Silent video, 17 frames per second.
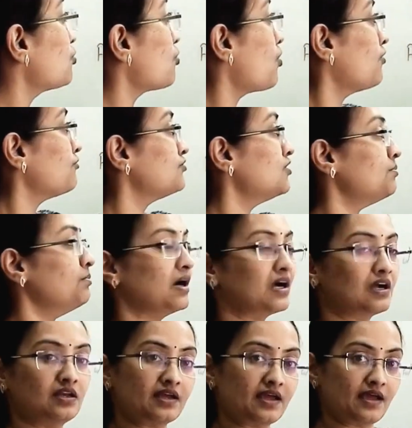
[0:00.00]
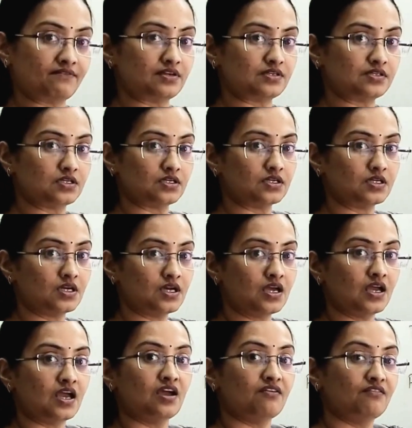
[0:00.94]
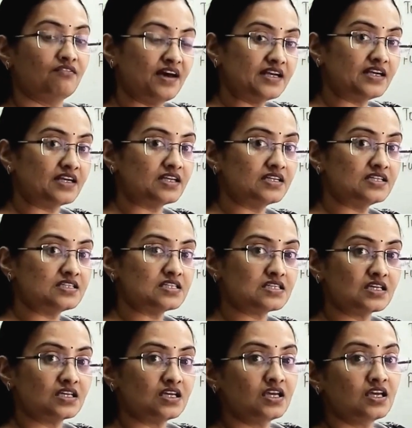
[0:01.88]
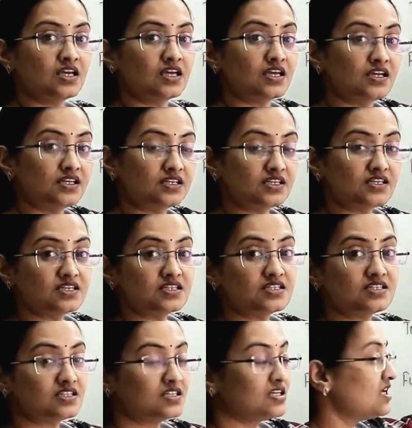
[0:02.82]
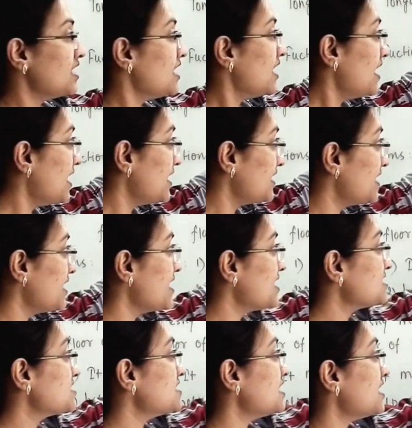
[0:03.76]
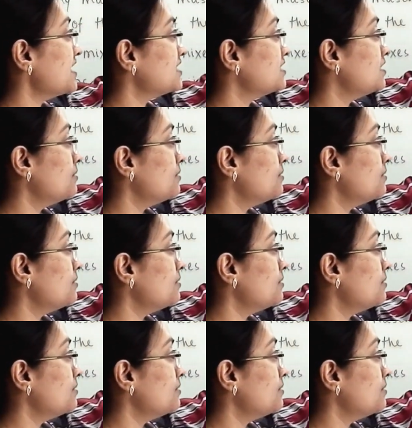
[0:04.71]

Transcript: of the buccal cavity. Where it is attached at the